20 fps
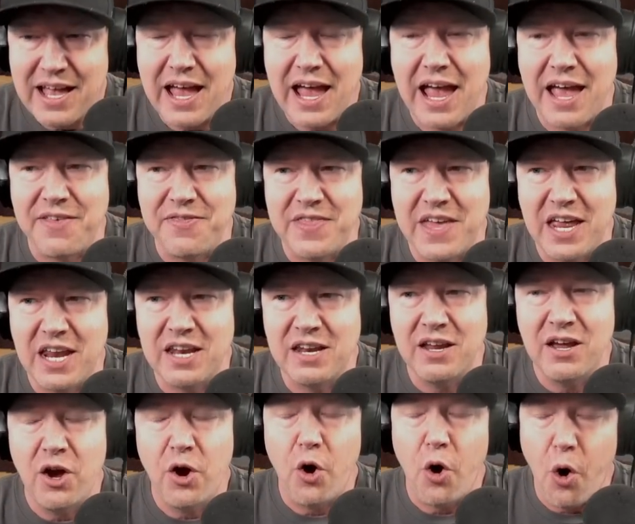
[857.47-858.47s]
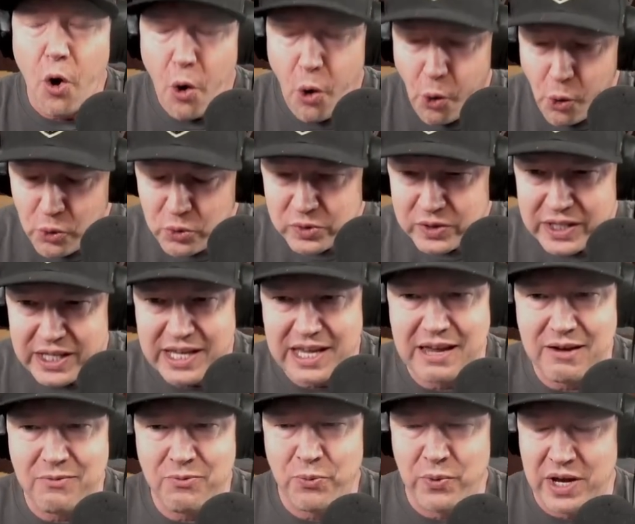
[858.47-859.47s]
and then
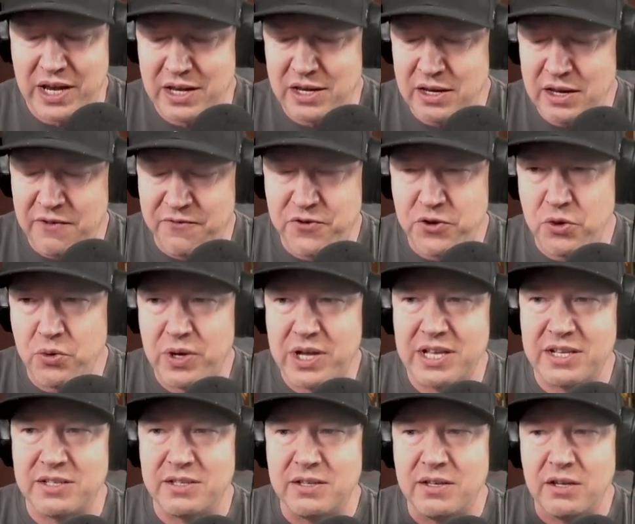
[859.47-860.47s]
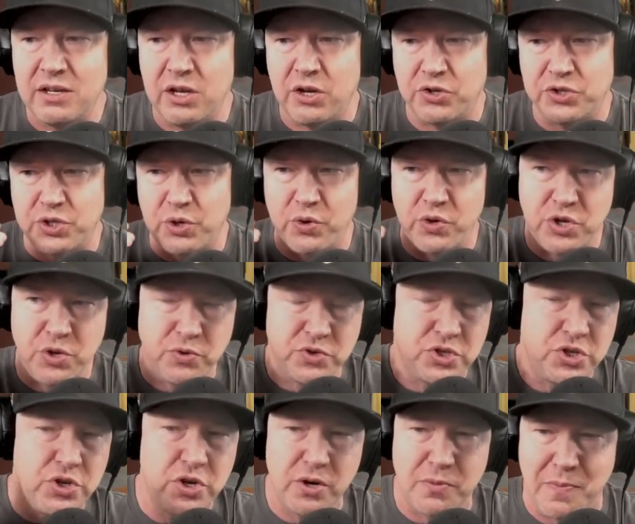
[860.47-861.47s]
only when, if you can, you know, so you
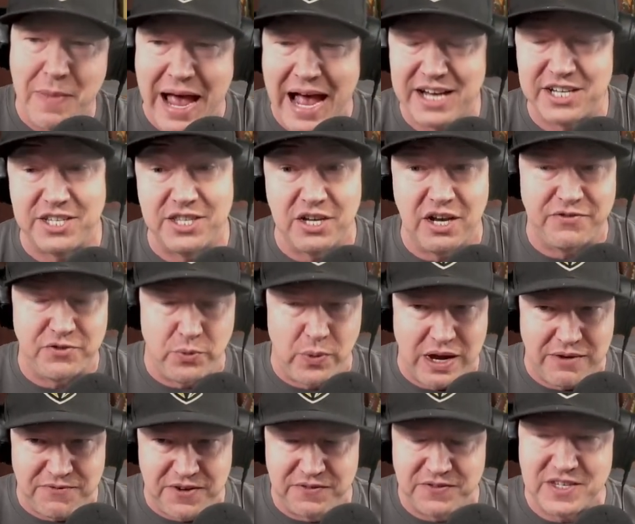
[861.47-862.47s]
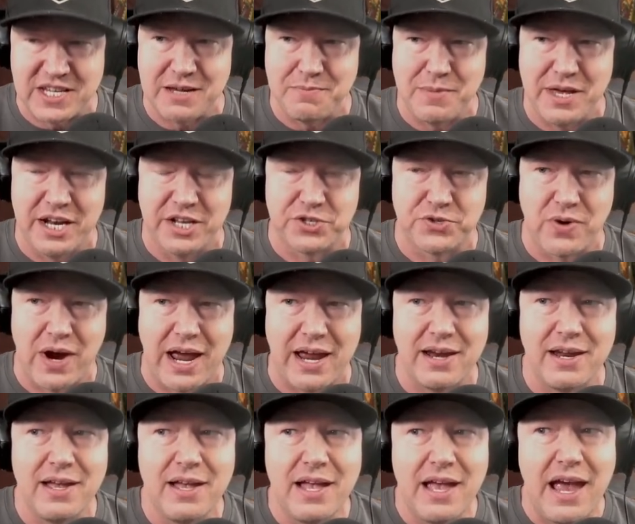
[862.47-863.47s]
do your match and then you have to wait 15 minutes, right?